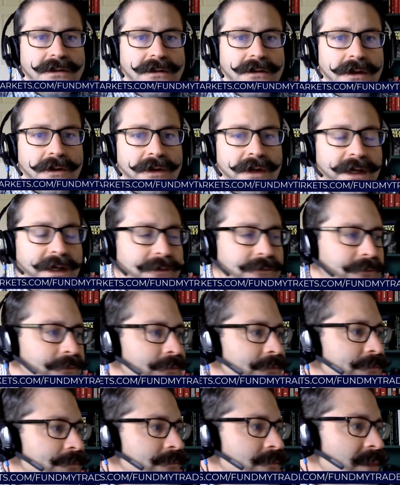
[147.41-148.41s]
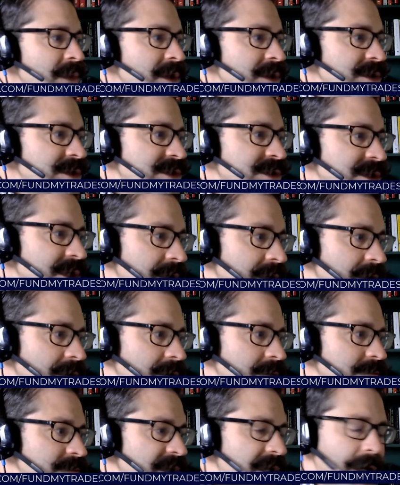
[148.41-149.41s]
Okay.
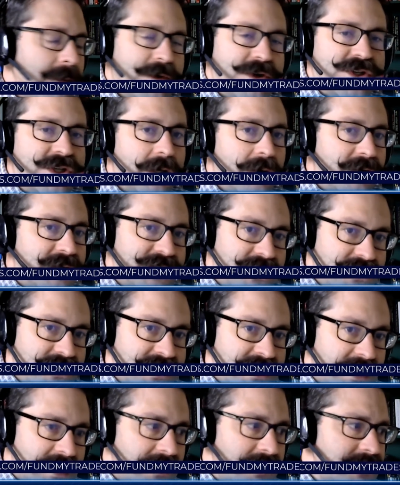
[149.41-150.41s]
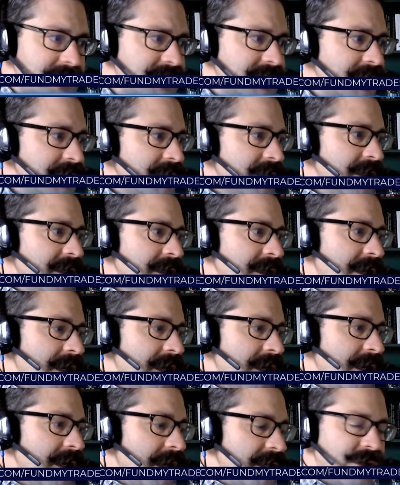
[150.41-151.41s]
So come and show us your skills.
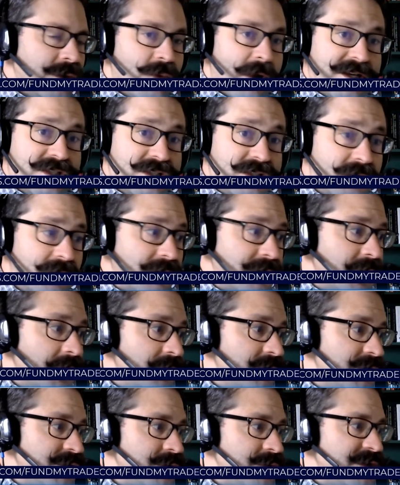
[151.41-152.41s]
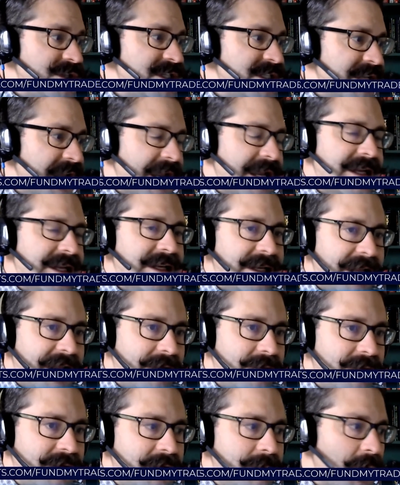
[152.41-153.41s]
Uh, to register, go to
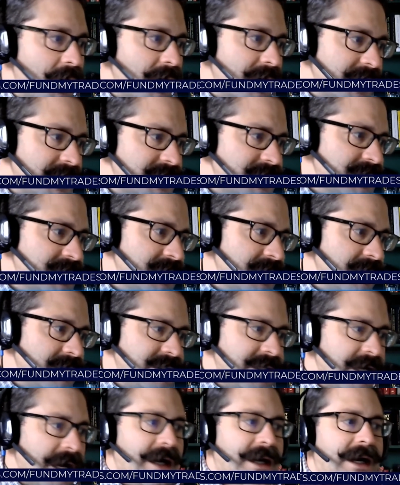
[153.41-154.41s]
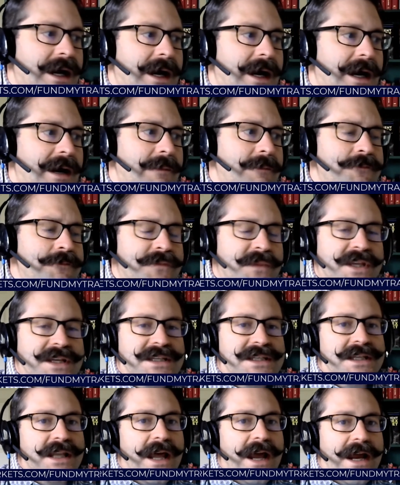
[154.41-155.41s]
scandinavianmarkets.com
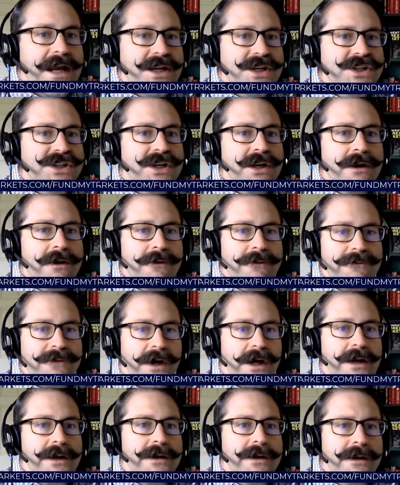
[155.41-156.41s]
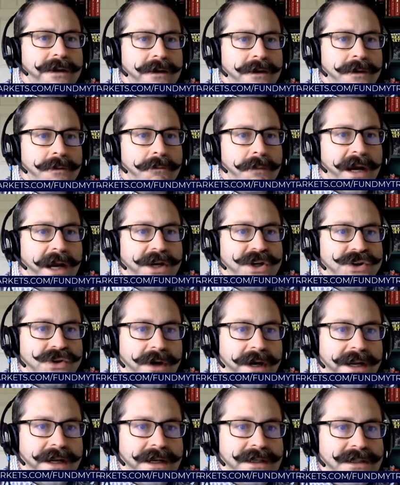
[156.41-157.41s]
slash fund my
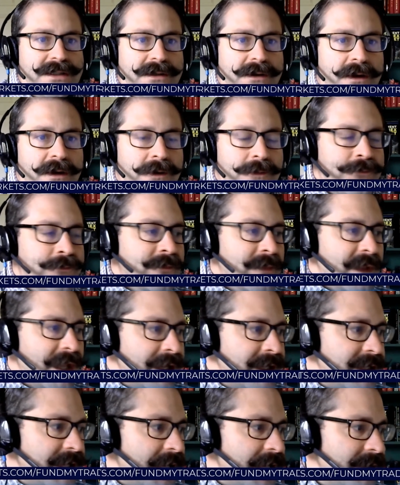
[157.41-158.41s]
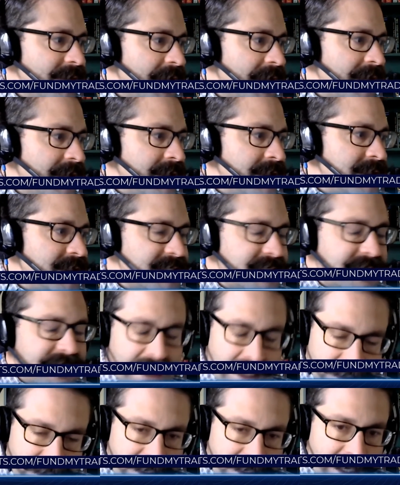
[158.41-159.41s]
trades. Again, that is
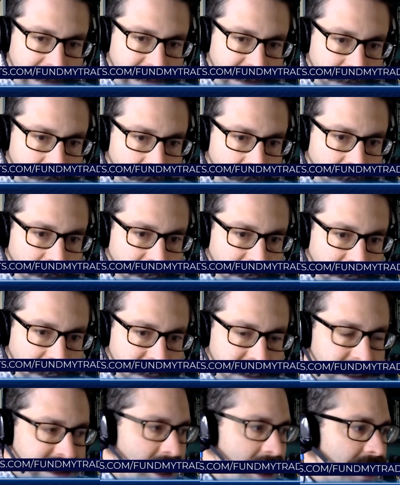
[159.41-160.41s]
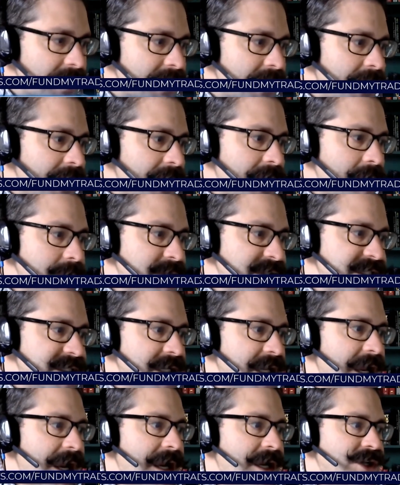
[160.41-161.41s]
scandinavianmarkets.com
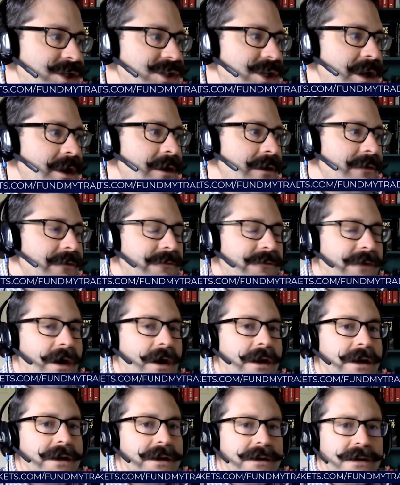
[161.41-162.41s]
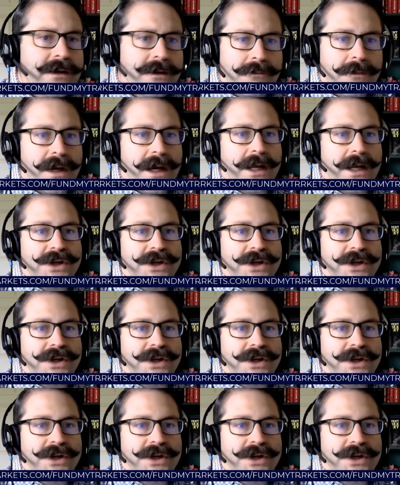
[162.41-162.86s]
slash fund my